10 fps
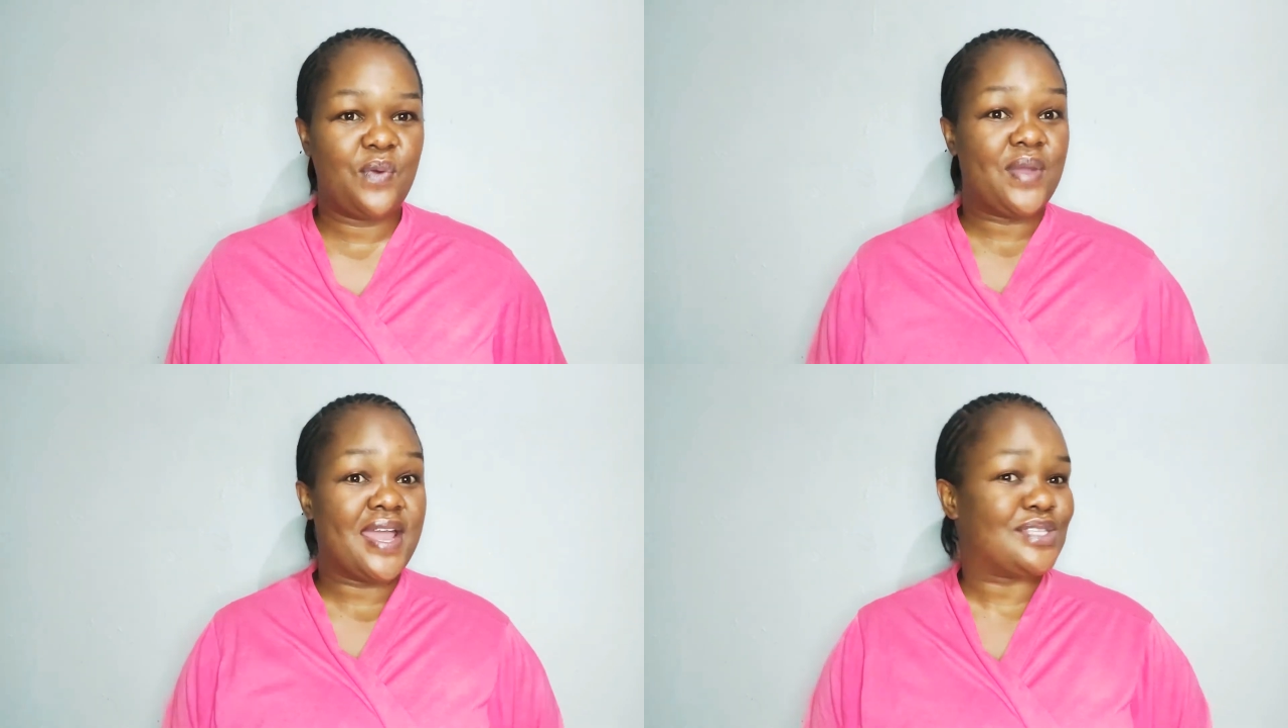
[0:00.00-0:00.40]

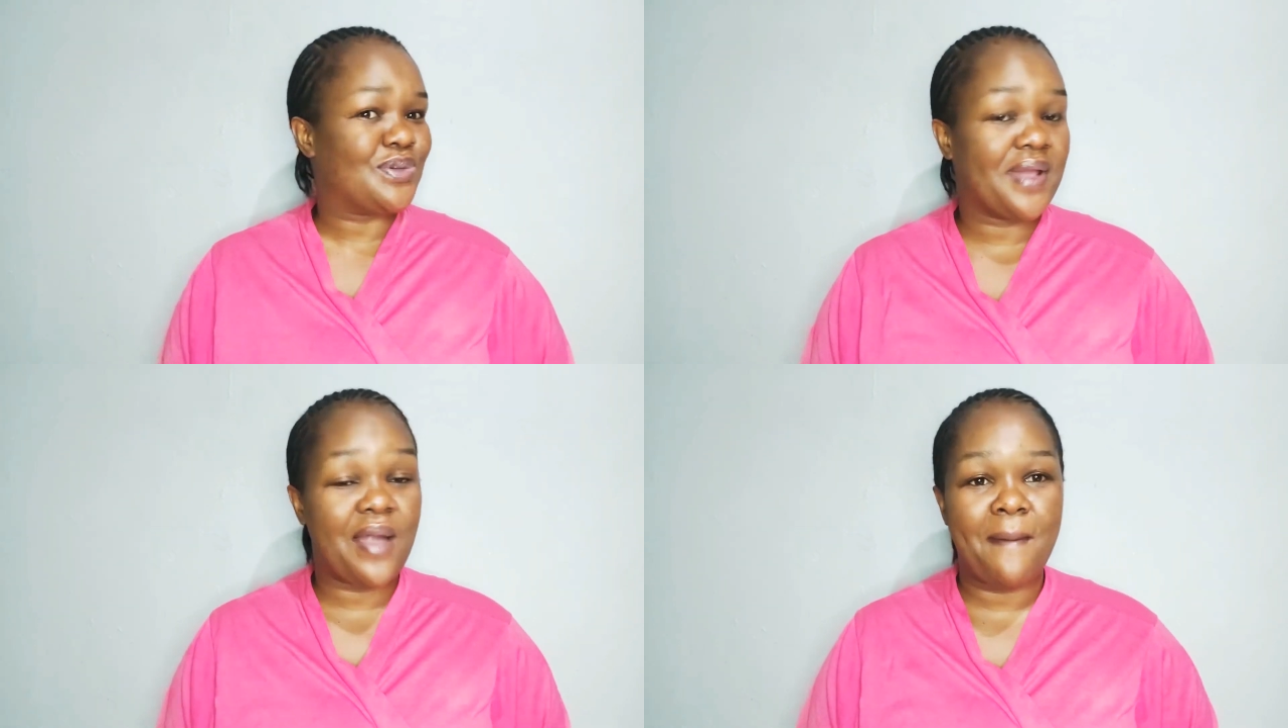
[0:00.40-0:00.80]
We are
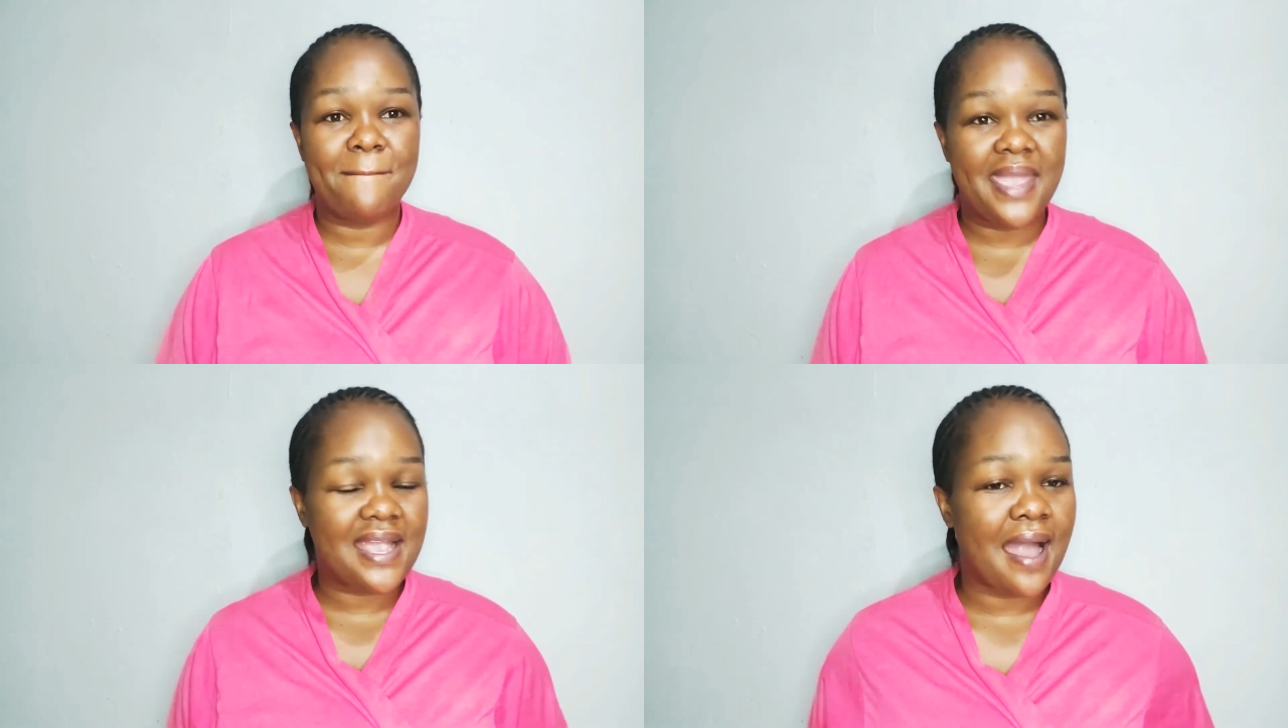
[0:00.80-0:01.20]
doing our
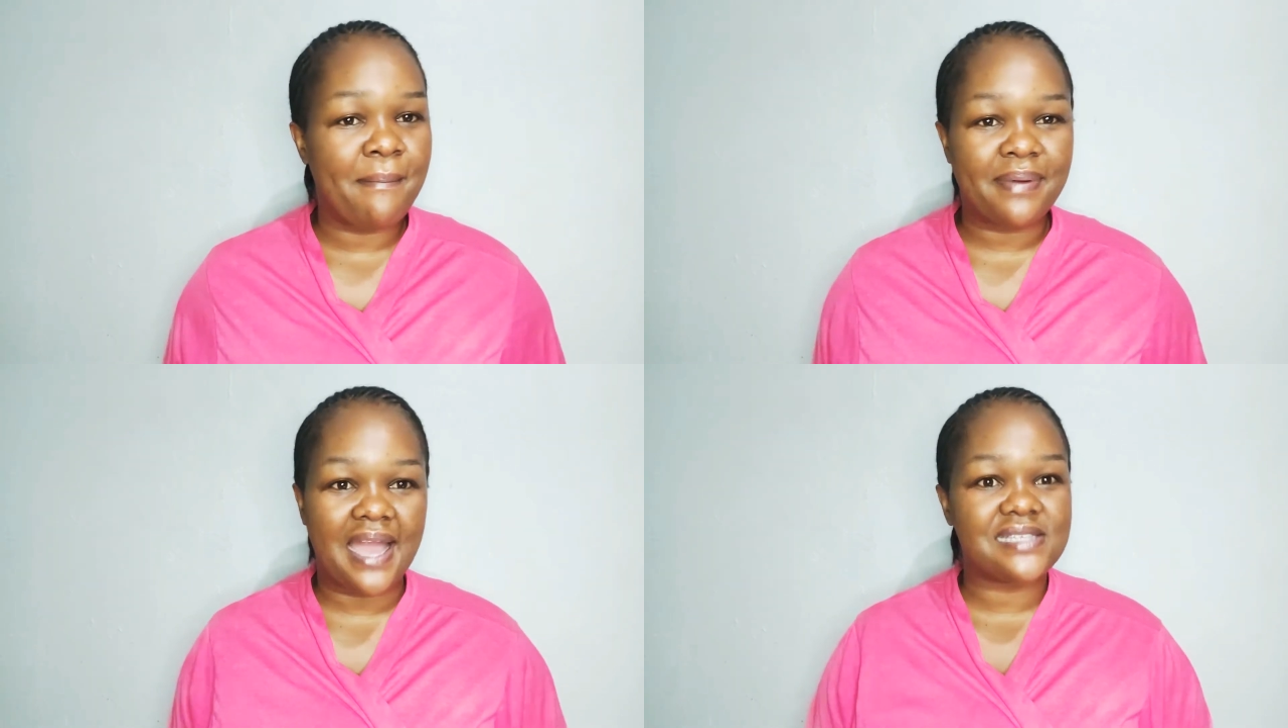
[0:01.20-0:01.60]

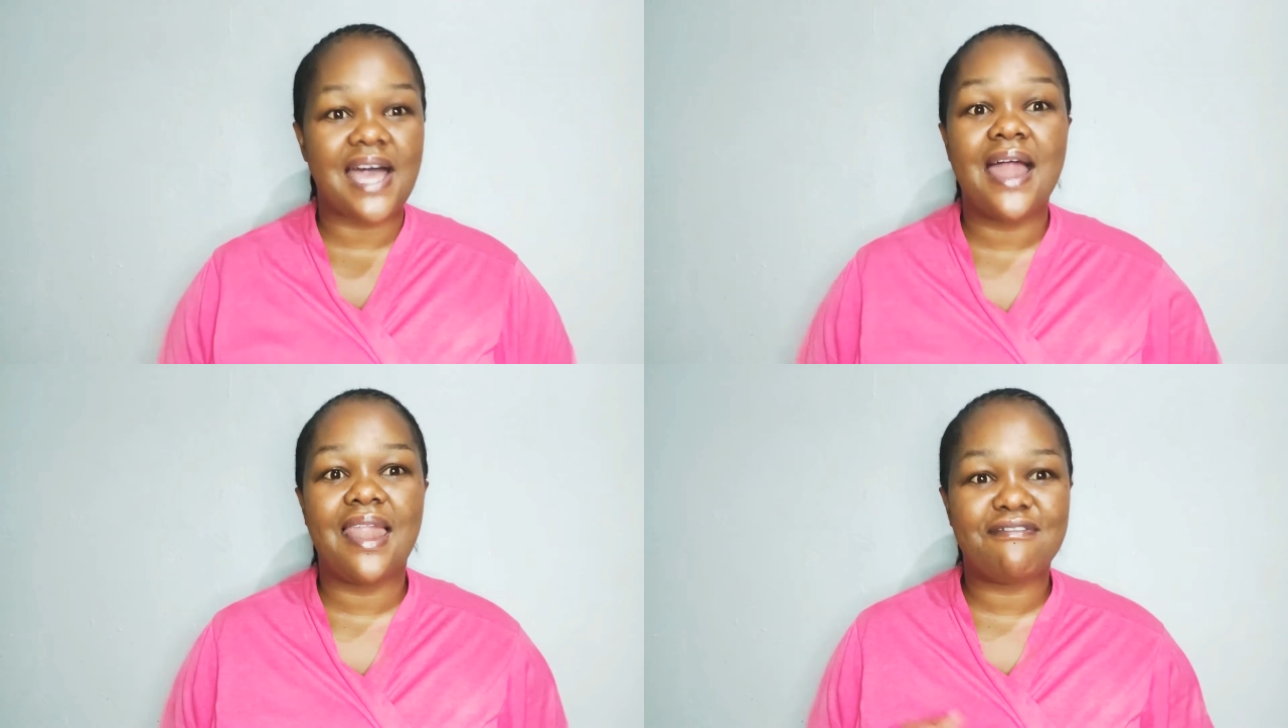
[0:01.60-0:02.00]
makeup. Guys,
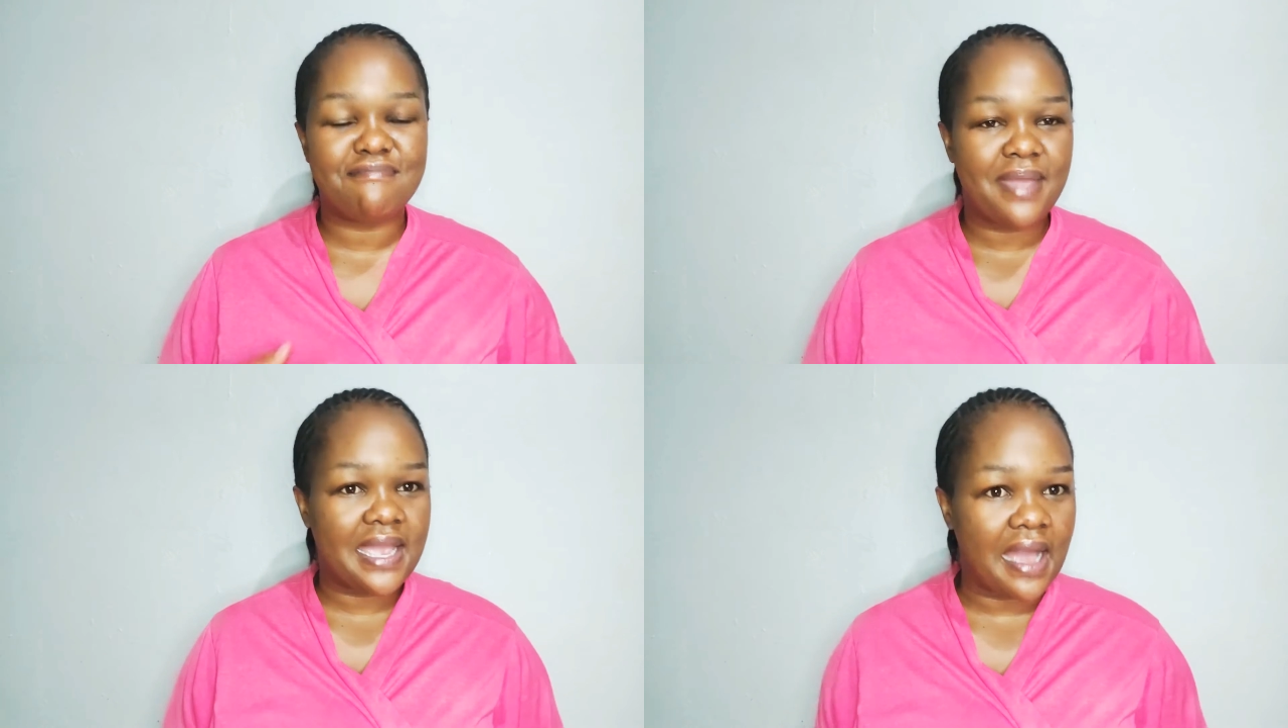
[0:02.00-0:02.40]
I love
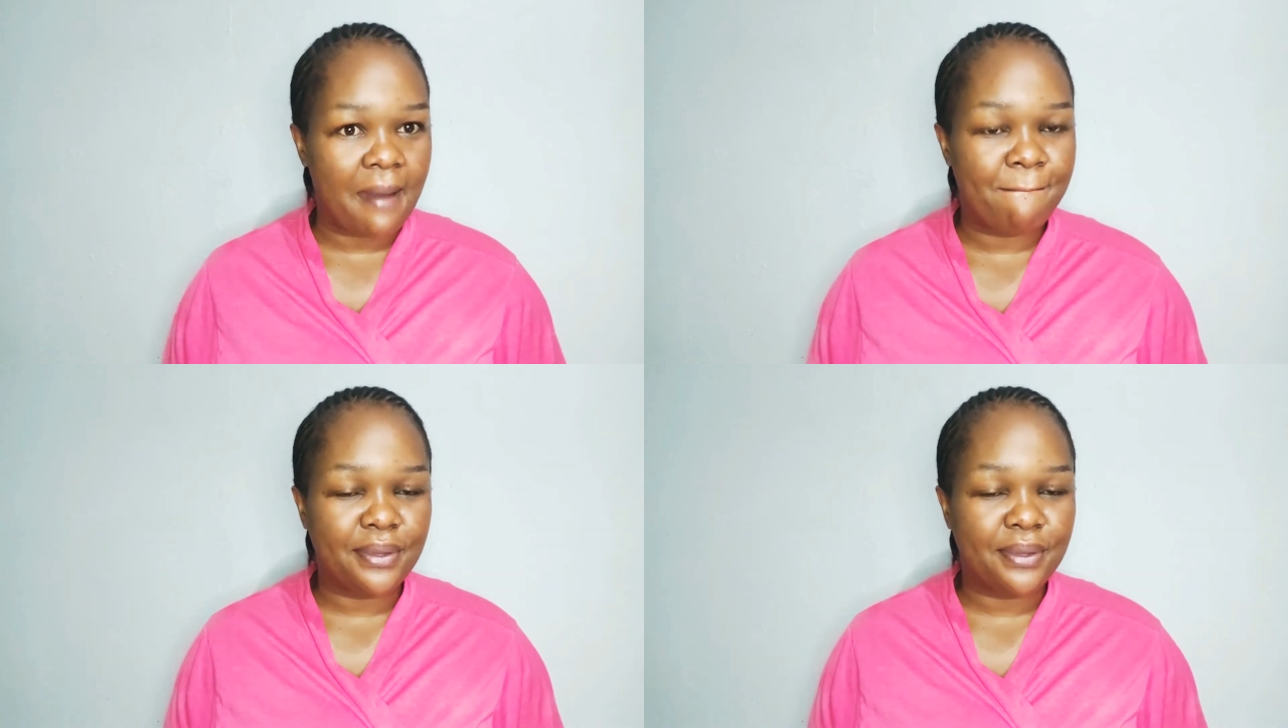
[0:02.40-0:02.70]
makeup.